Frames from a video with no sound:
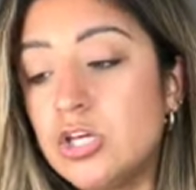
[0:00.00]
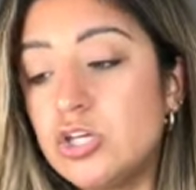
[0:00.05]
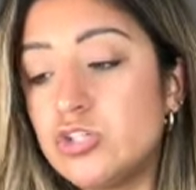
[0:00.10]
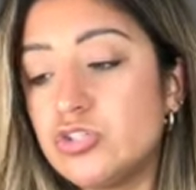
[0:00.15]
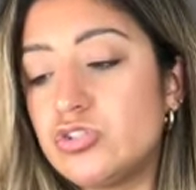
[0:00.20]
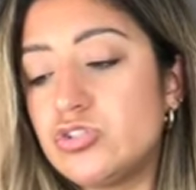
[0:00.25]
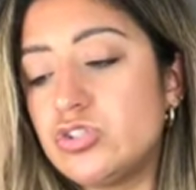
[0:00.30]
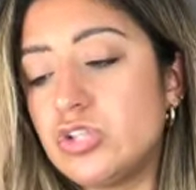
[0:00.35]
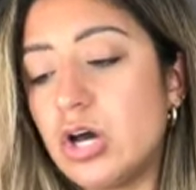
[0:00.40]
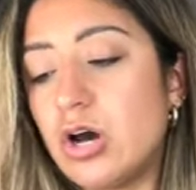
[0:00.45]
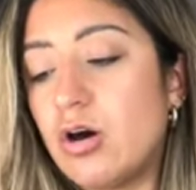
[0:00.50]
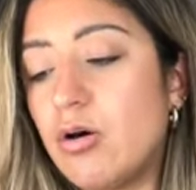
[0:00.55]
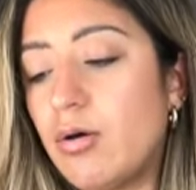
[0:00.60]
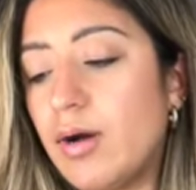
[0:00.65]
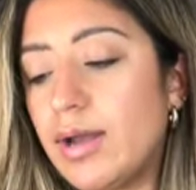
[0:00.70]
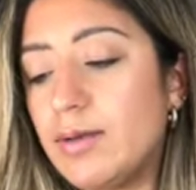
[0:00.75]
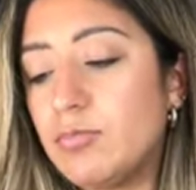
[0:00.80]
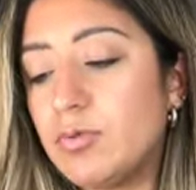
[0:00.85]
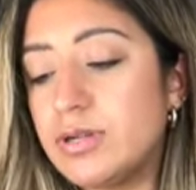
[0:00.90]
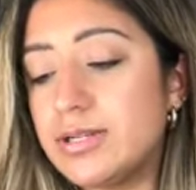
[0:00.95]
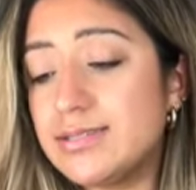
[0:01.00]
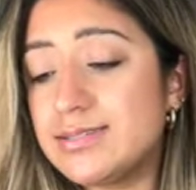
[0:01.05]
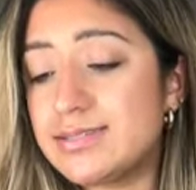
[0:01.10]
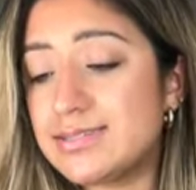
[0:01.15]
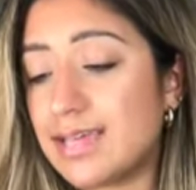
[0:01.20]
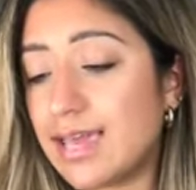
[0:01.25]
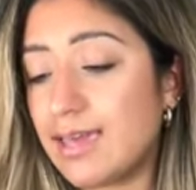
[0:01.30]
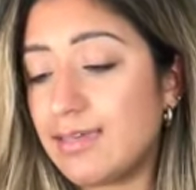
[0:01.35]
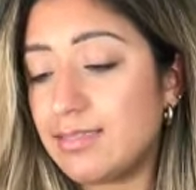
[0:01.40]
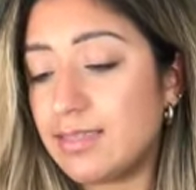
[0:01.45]
So I wouldn't
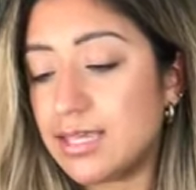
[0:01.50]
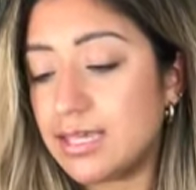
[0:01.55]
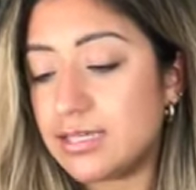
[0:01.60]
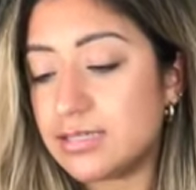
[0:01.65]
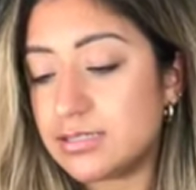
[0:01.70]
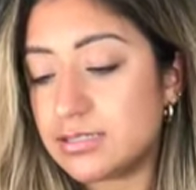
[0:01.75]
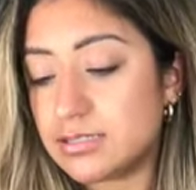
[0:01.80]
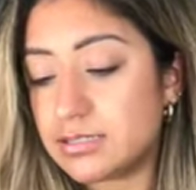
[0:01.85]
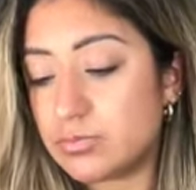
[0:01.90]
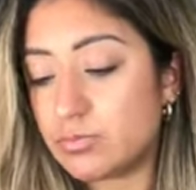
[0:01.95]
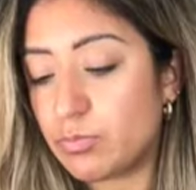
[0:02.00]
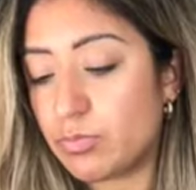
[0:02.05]
say these